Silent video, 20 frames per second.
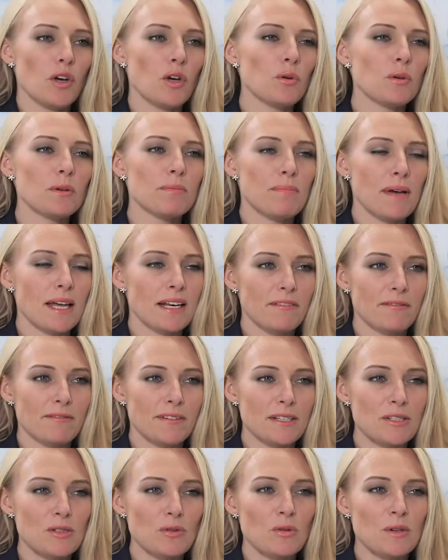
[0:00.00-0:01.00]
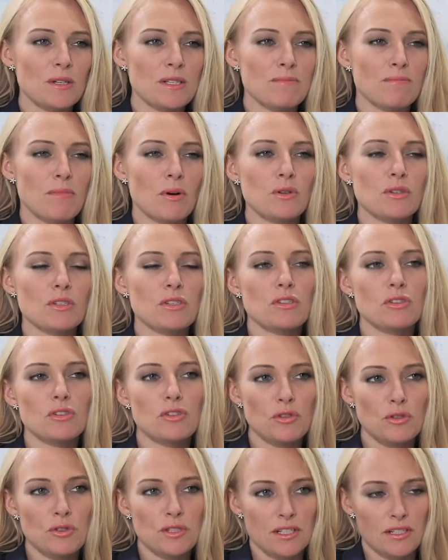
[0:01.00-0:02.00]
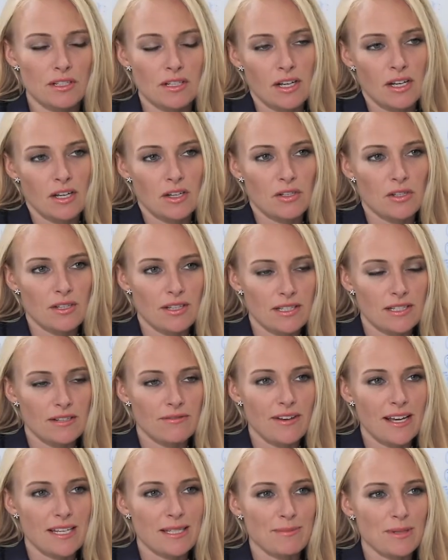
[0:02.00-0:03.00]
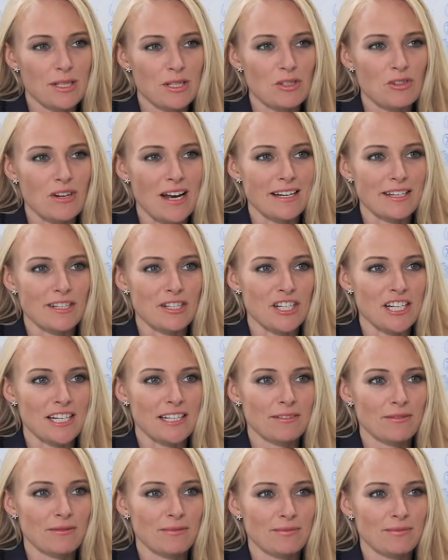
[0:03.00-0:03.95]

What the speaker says: who would benefit or is most suited to this investment strategy?